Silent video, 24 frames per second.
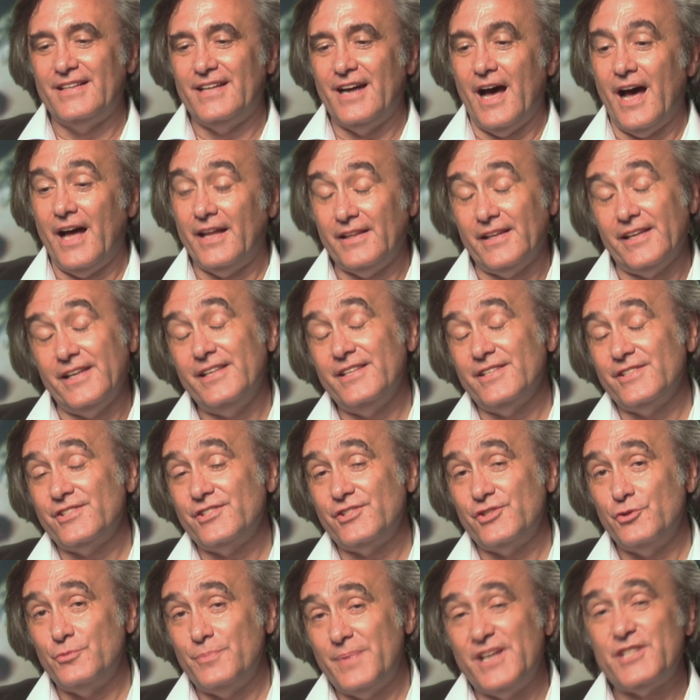Oddly, his
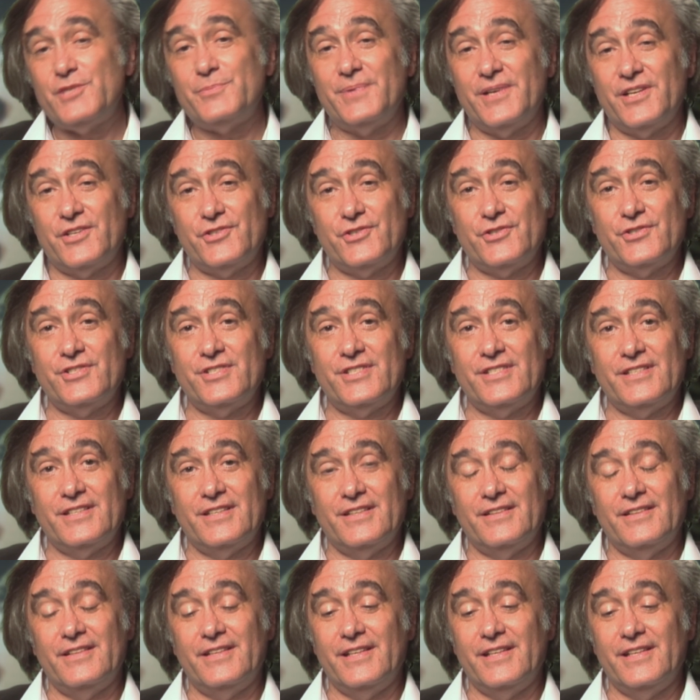two best pictures, uh,